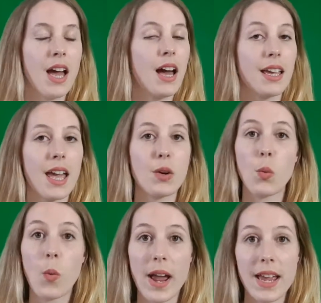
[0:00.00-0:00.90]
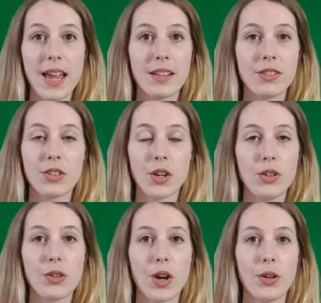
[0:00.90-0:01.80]
Again, way ahead so
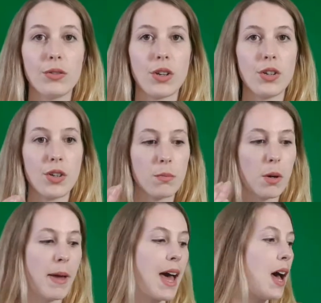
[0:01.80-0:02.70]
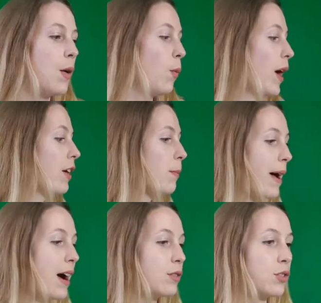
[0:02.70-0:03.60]
you know, so you can prepare
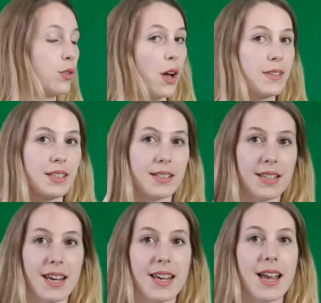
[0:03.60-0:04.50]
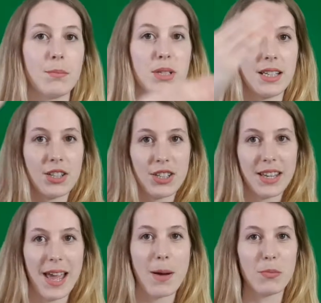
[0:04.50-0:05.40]
whereabouts you're going to sit and position the
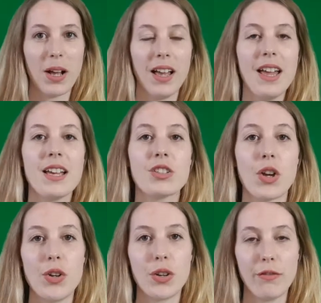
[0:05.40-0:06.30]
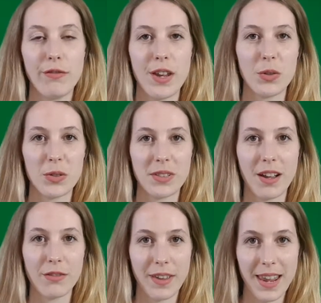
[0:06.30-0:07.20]
camera so you can fit
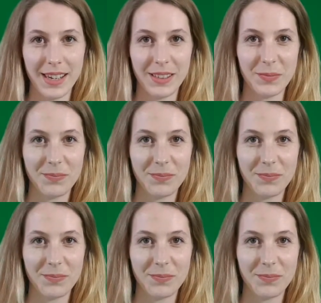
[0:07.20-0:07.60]
yourself in.